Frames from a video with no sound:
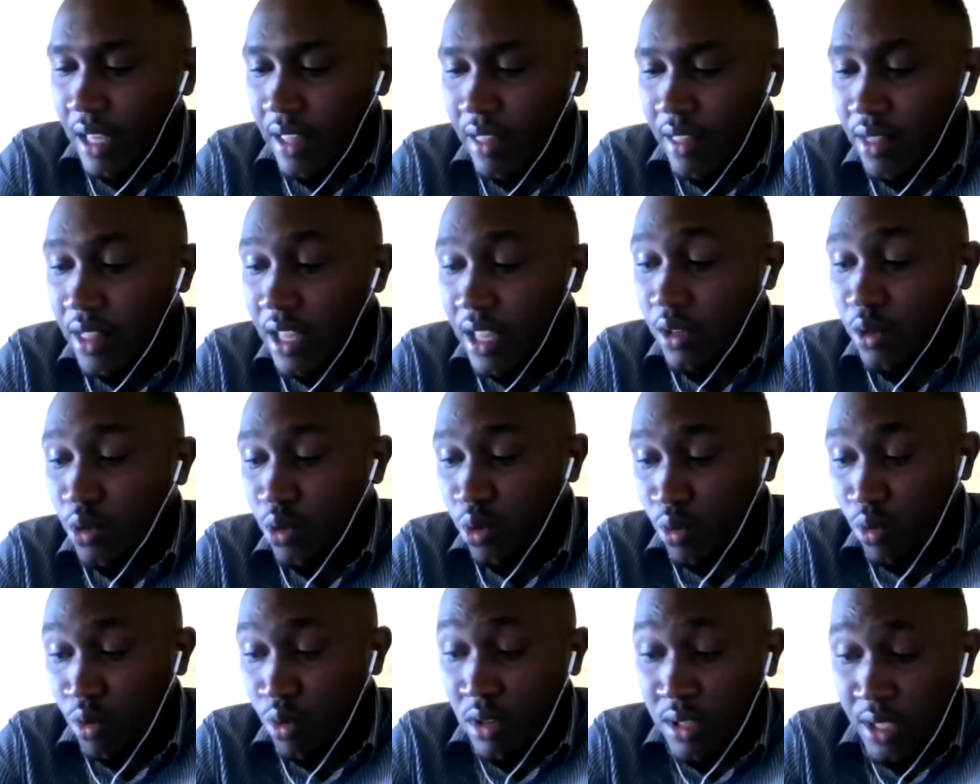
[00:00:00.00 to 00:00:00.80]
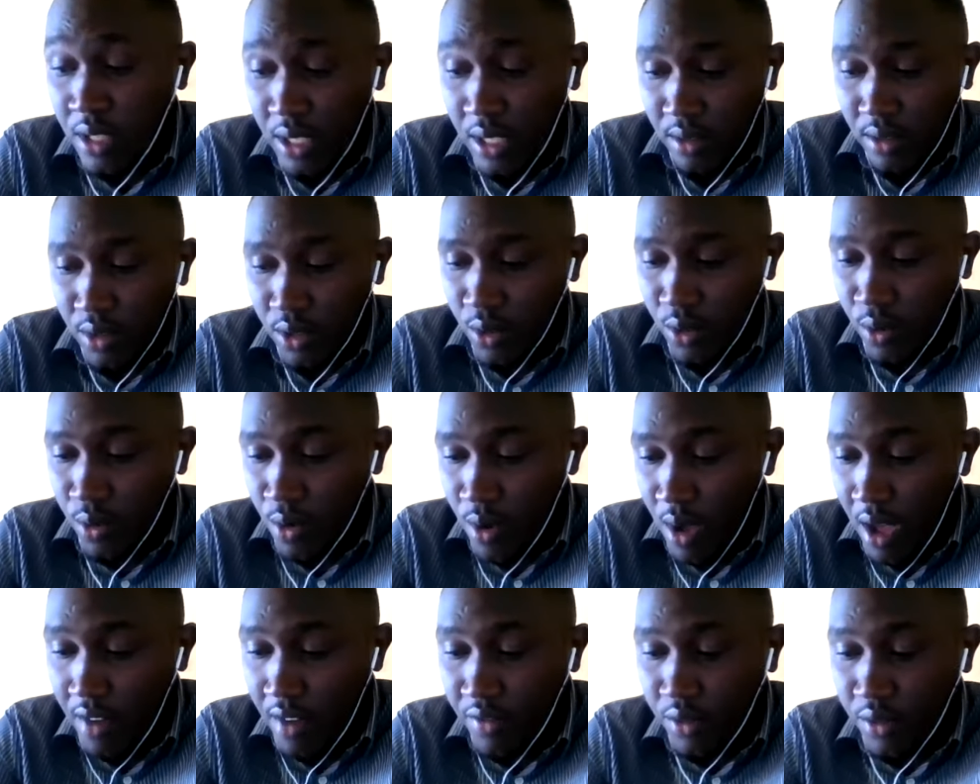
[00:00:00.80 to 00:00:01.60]
the tools. So
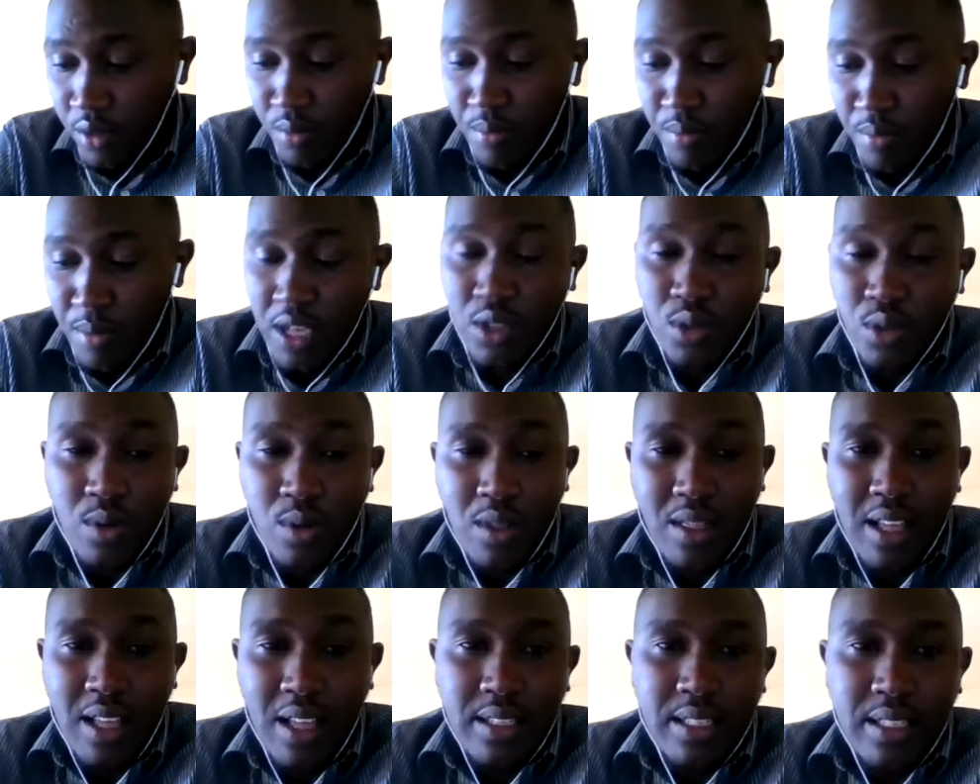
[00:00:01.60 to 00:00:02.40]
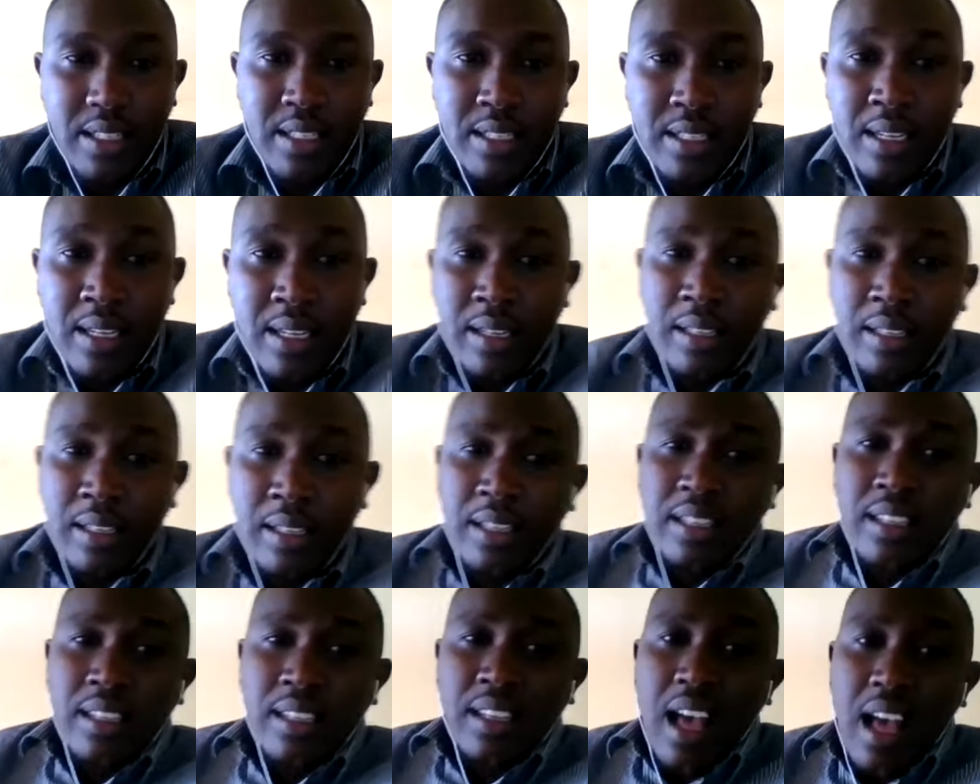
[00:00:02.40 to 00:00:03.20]
you have to make sure that
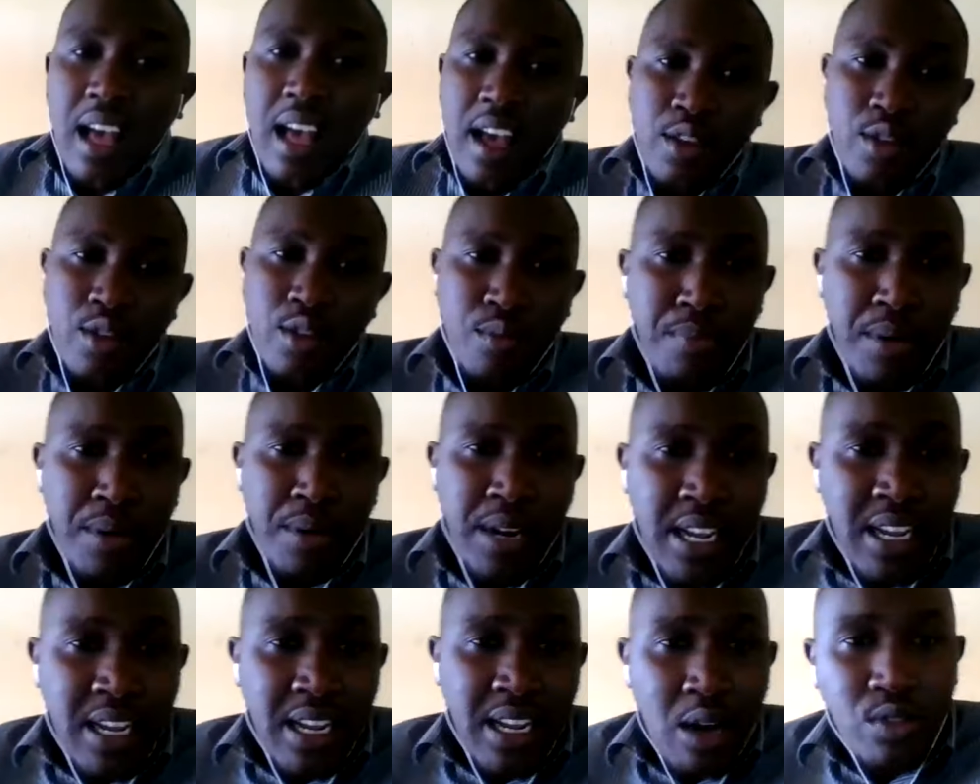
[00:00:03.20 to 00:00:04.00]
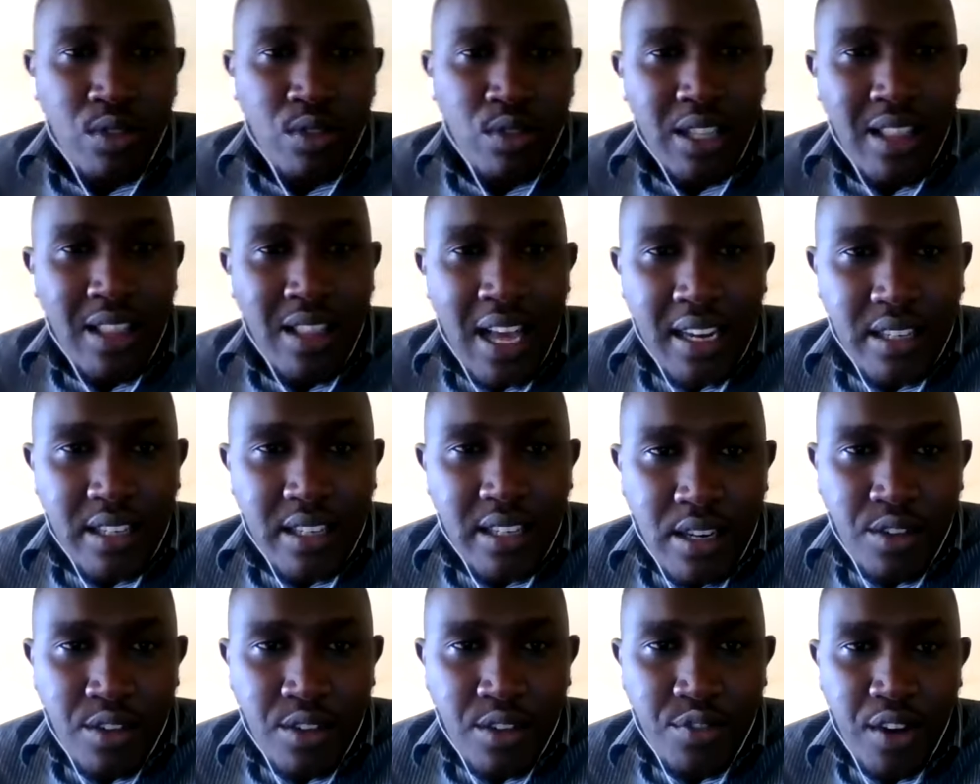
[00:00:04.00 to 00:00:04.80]
uh, you bring out that
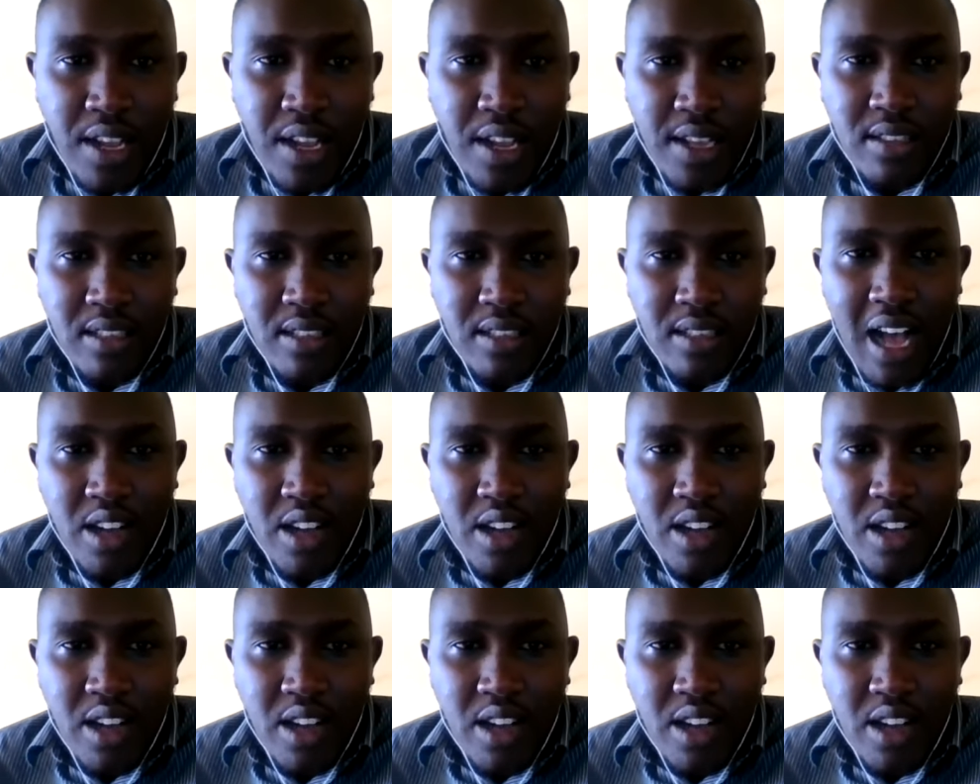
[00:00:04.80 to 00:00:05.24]
difference.